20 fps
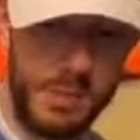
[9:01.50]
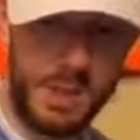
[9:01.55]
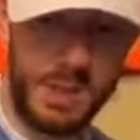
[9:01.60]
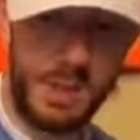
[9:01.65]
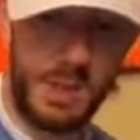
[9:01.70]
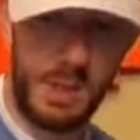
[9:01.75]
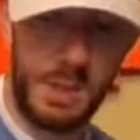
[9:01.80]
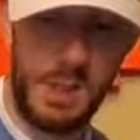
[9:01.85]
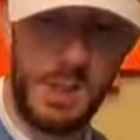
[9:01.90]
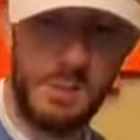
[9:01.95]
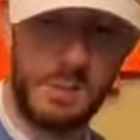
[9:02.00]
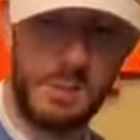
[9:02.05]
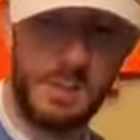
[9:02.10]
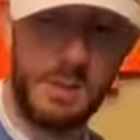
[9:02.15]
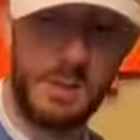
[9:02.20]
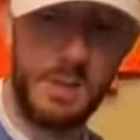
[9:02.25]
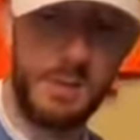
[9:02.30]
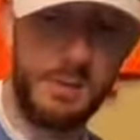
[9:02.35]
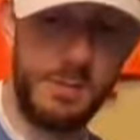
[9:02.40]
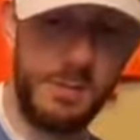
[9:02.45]
that cup and
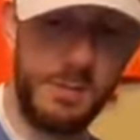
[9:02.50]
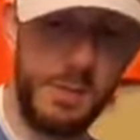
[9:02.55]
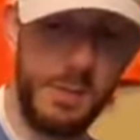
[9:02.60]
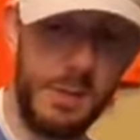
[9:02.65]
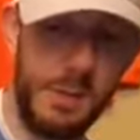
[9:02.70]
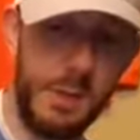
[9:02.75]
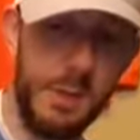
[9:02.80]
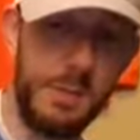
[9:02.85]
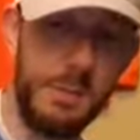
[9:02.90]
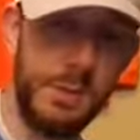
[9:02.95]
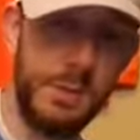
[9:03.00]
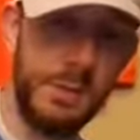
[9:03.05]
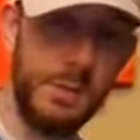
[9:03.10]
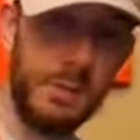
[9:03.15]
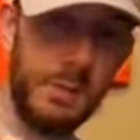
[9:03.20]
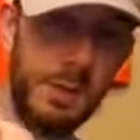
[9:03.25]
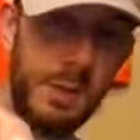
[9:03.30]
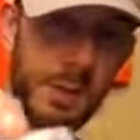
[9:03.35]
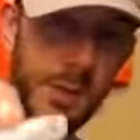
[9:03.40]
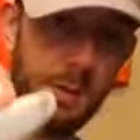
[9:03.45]
stuff, it really gives
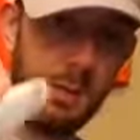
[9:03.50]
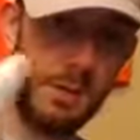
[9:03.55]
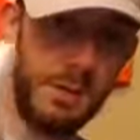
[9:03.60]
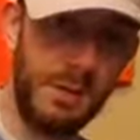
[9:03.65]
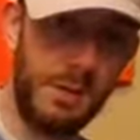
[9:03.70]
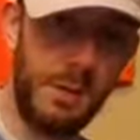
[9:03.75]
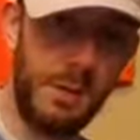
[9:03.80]
these